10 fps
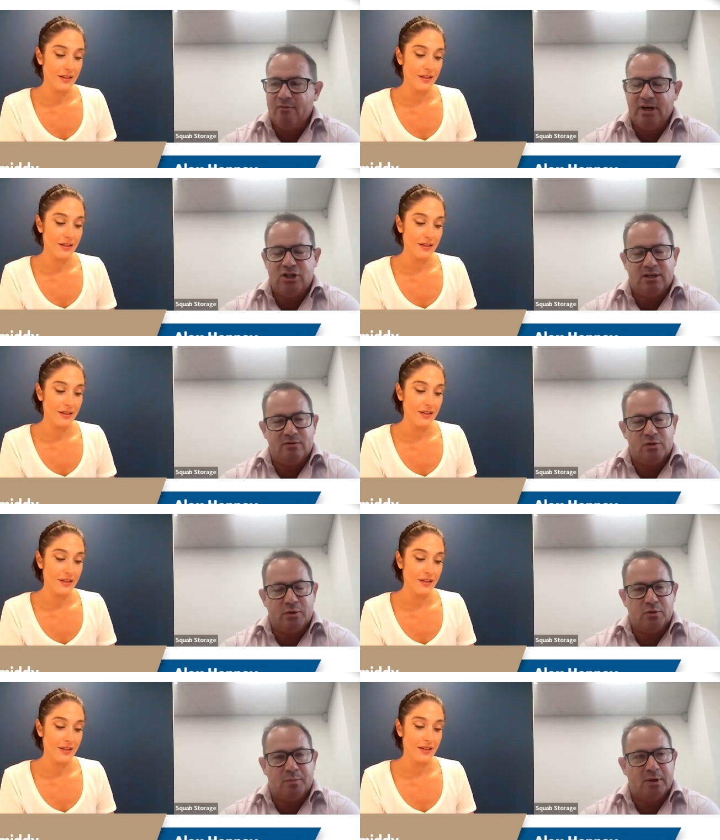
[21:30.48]
Speaker 1: of initiatives
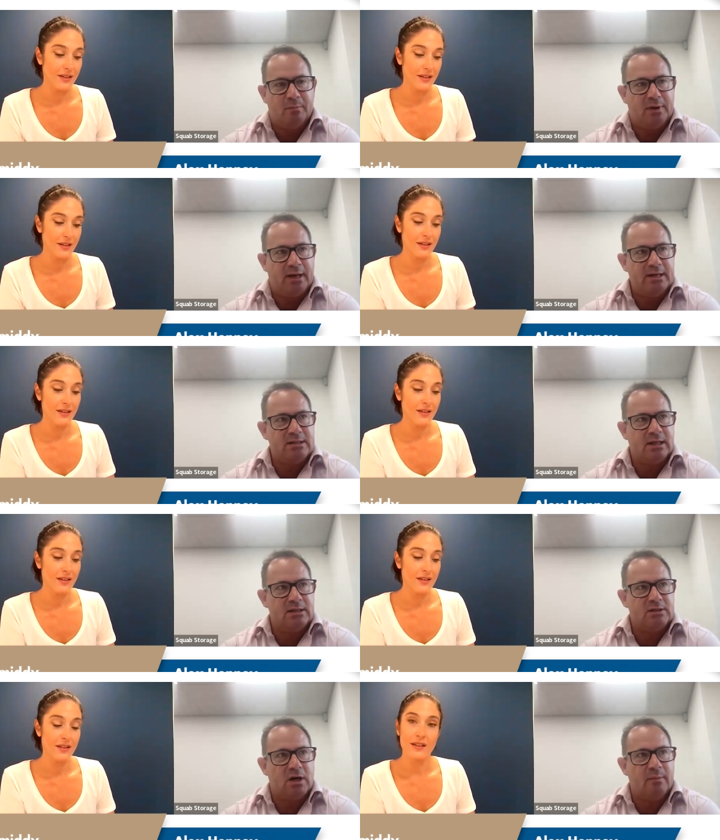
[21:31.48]
which were put in place in
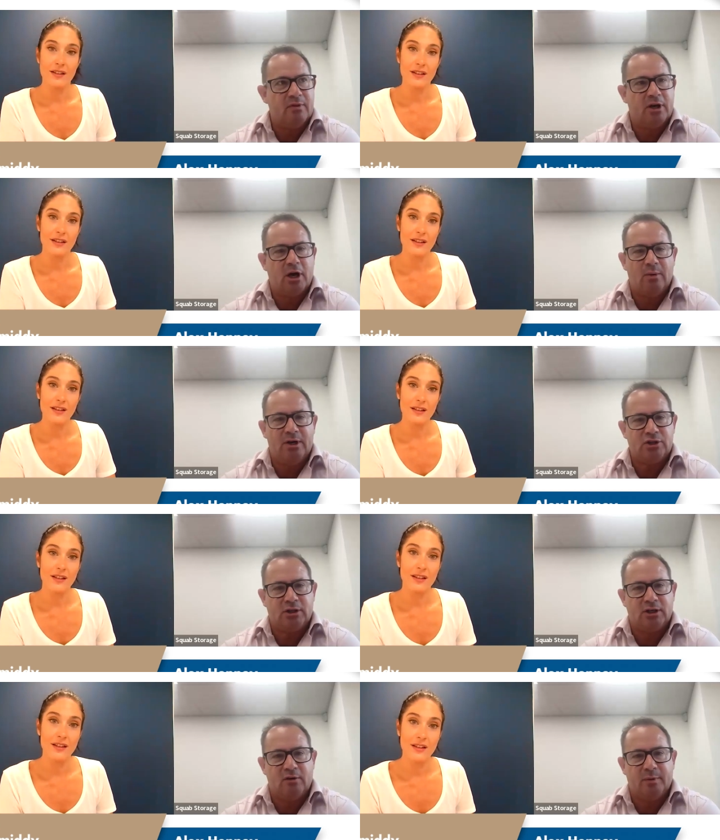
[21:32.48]
the time of the
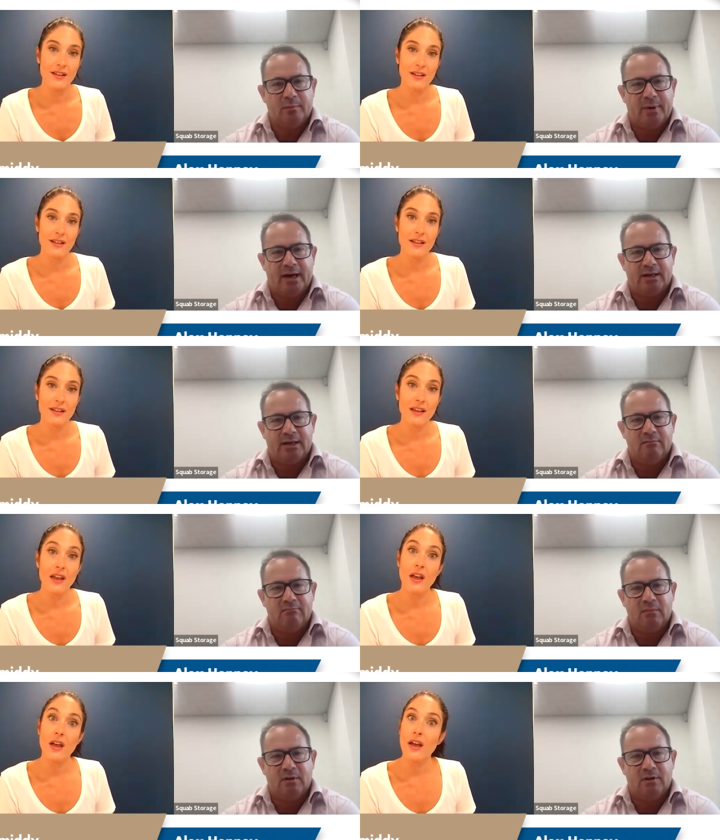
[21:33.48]
coalition government back
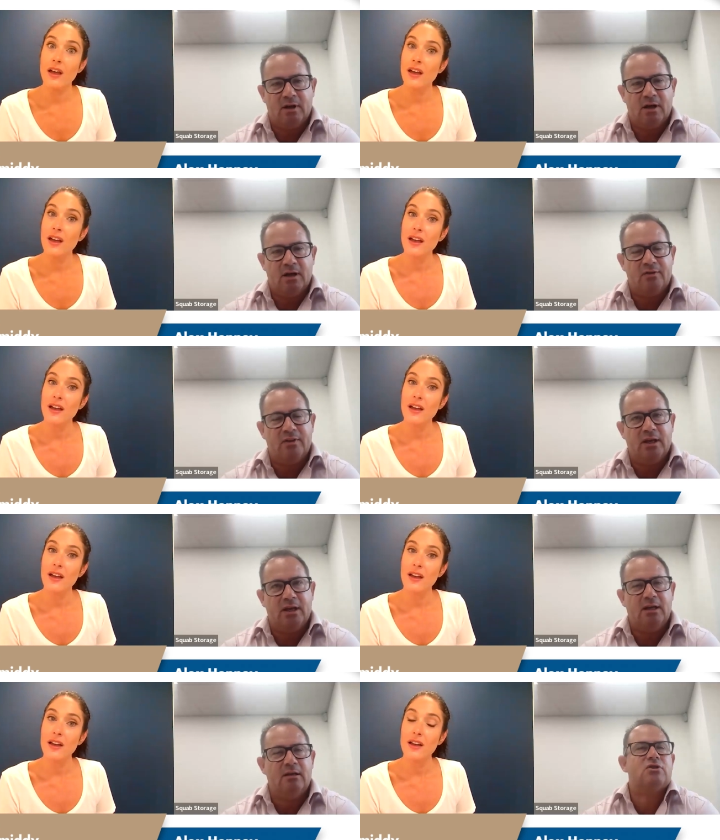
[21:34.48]
in the
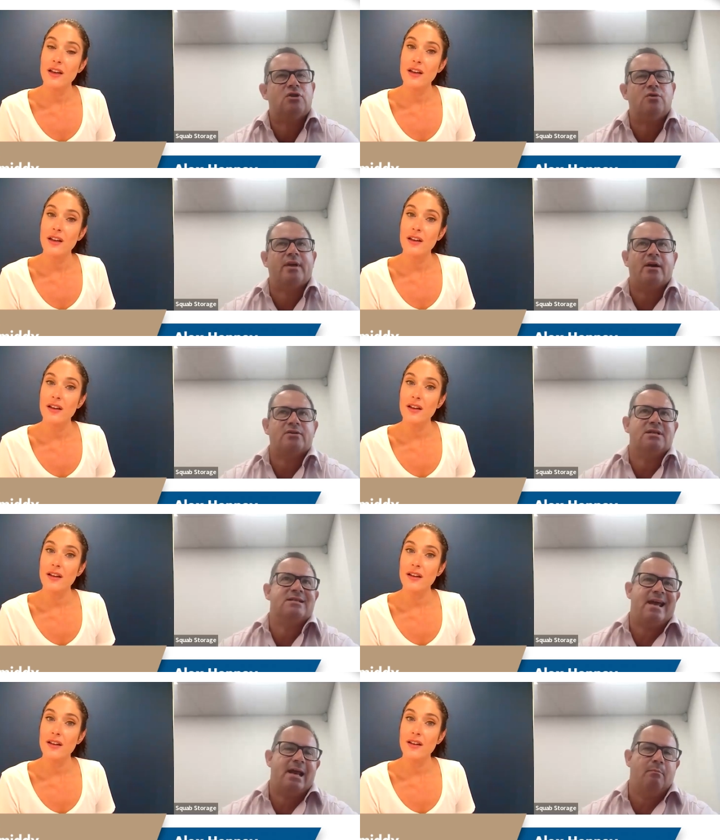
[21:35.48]
the
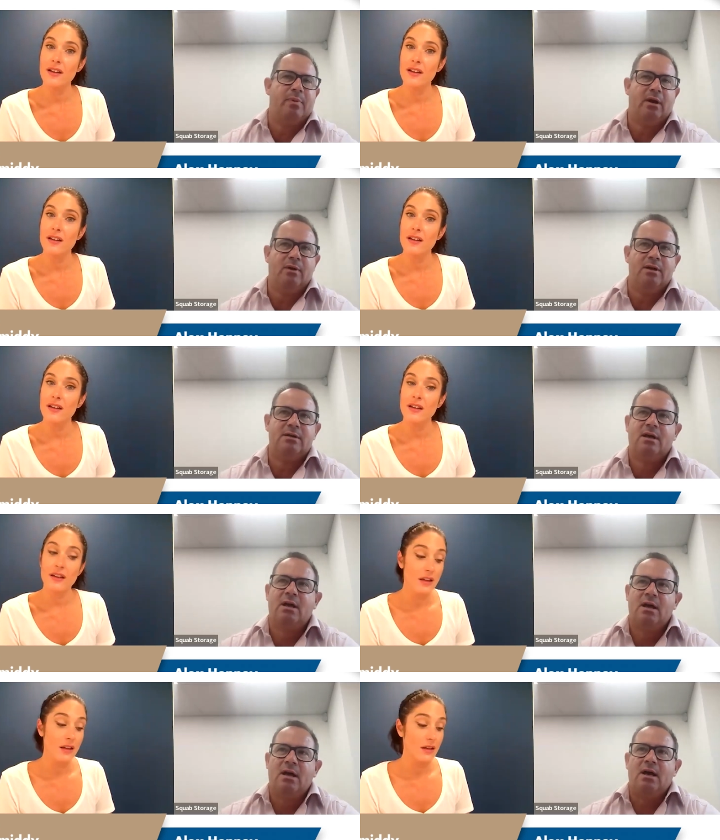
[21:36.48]
2010 period.
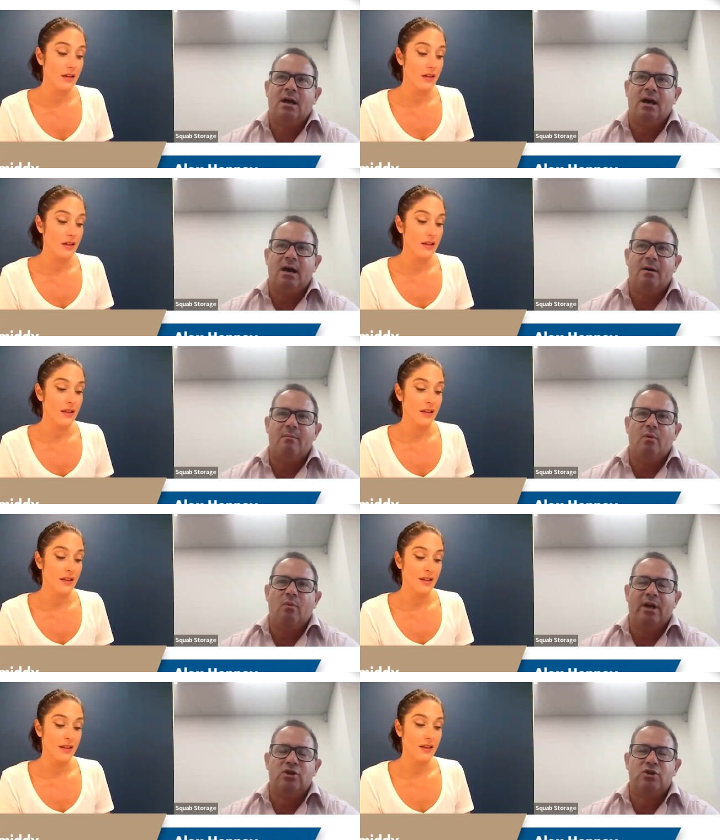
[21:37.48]
Um,
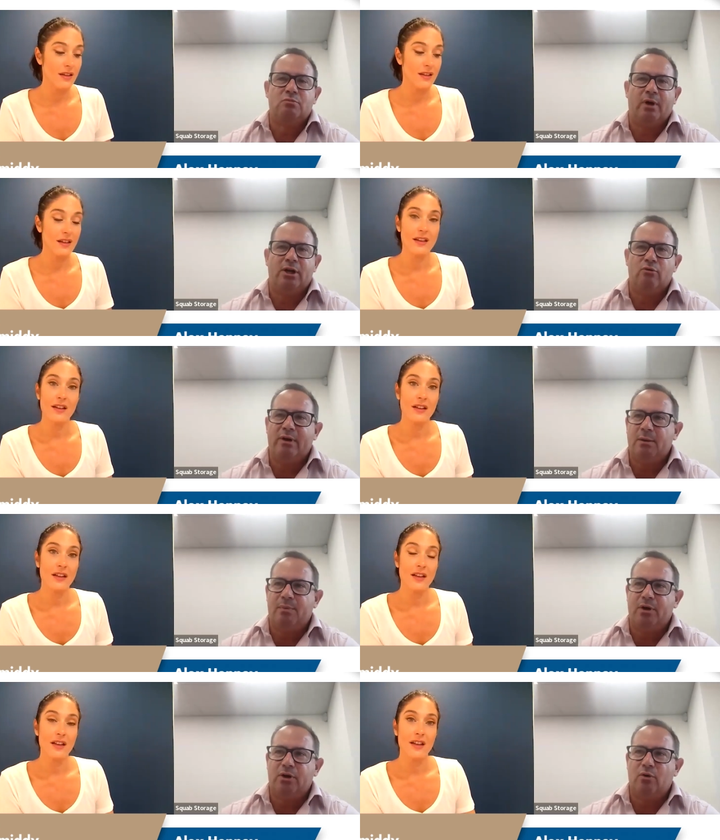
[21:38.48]
which, when you read the
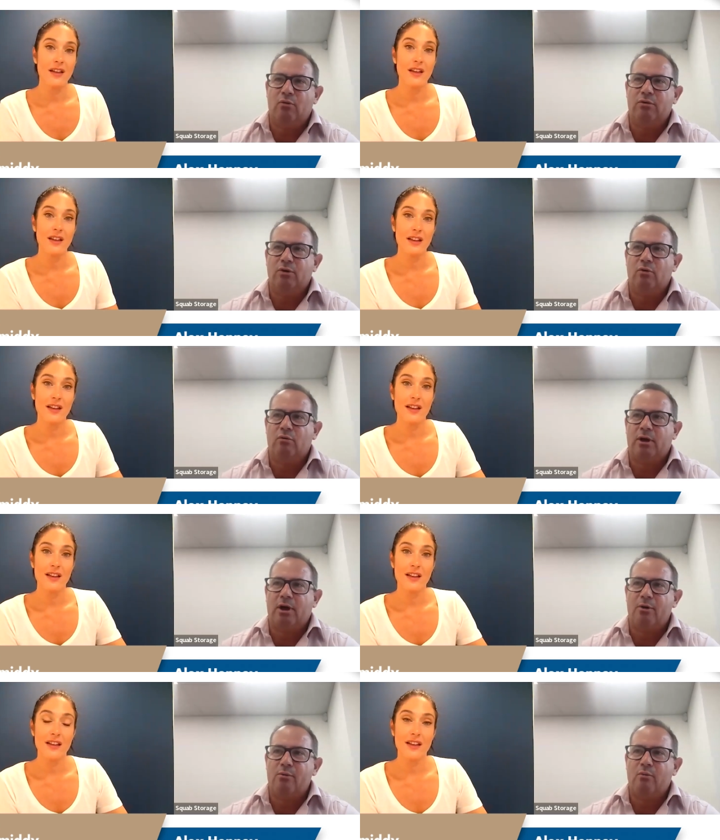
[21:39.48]
book, you'll you'll
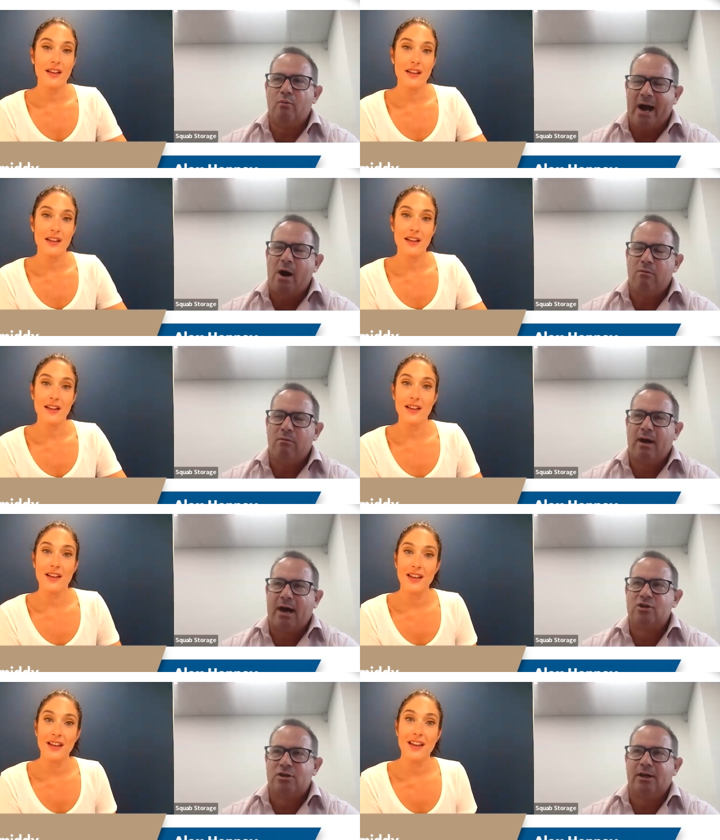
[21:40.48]
go, wow,
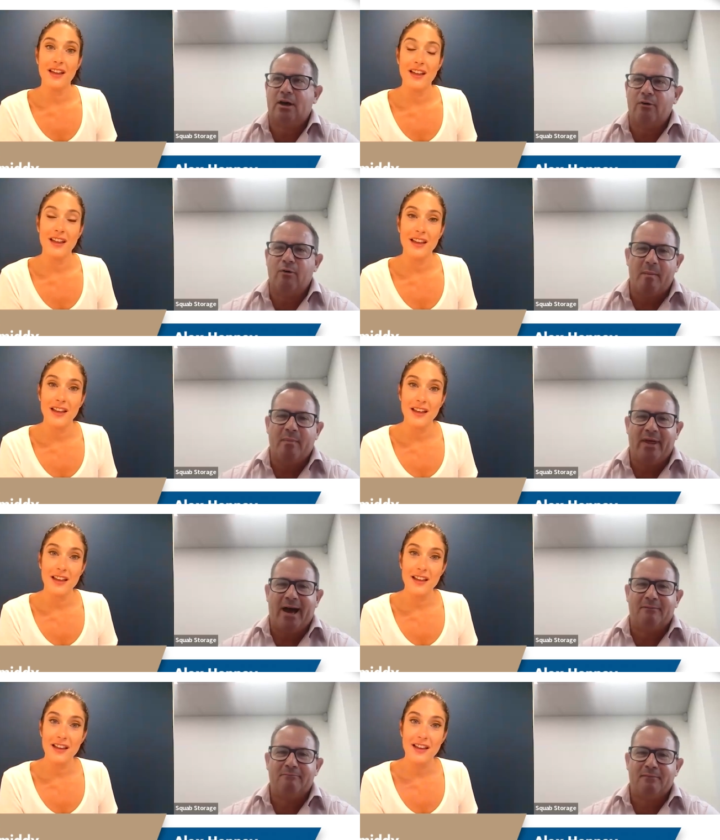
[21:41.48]
actually, I remember
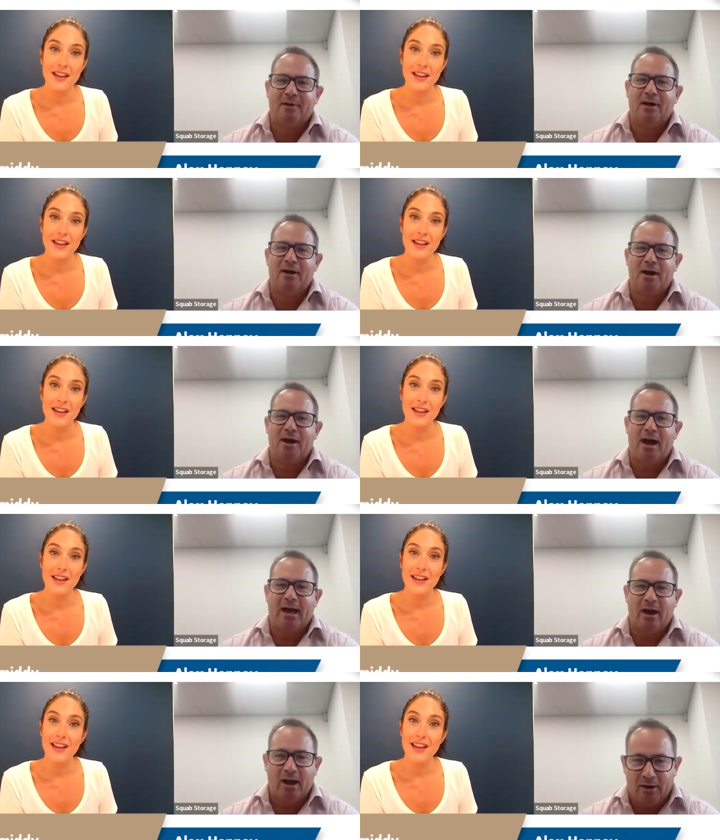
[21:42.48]
that, uh,
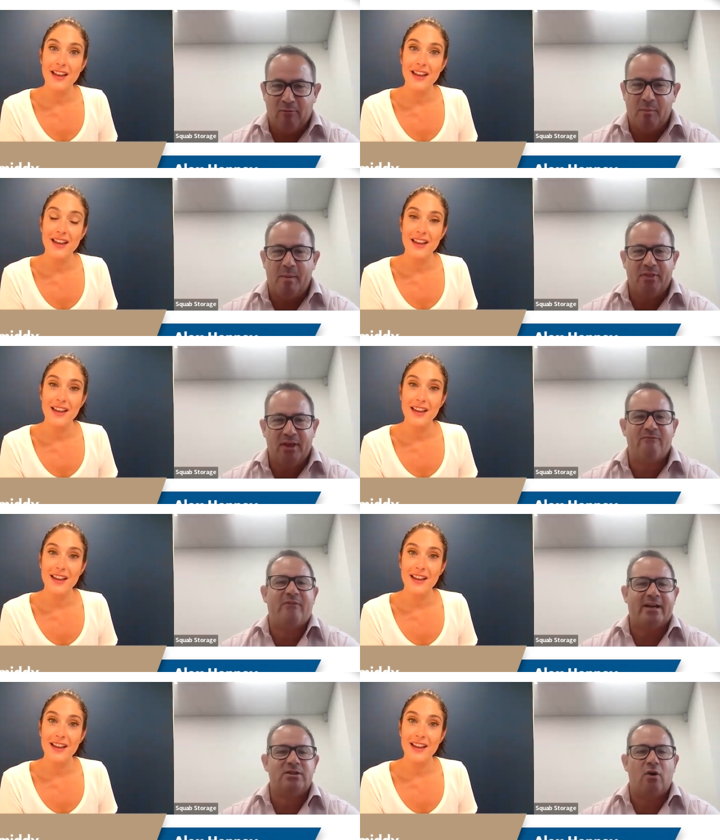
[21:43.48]
and, and I remember the
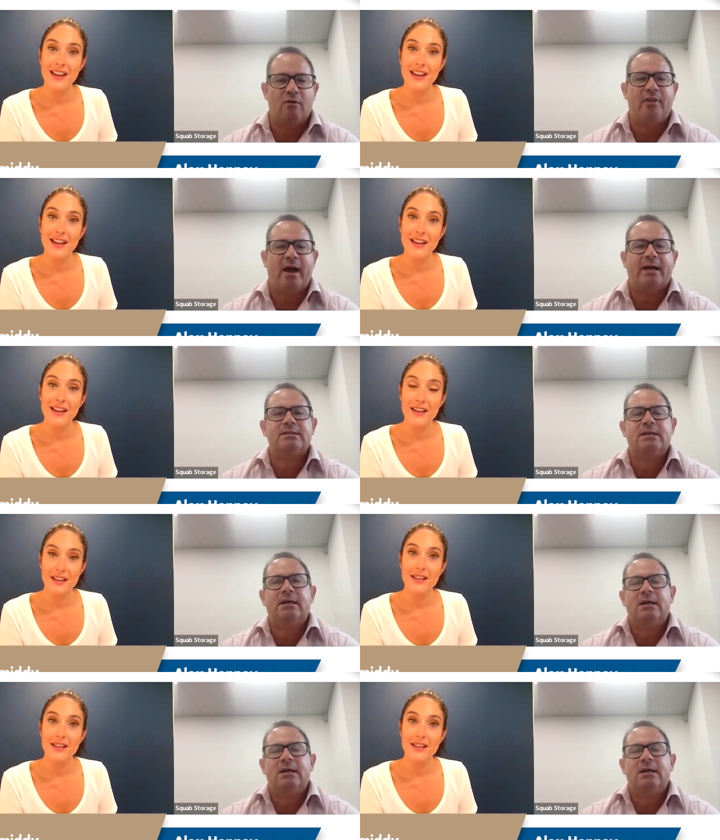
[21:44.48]
effect of that.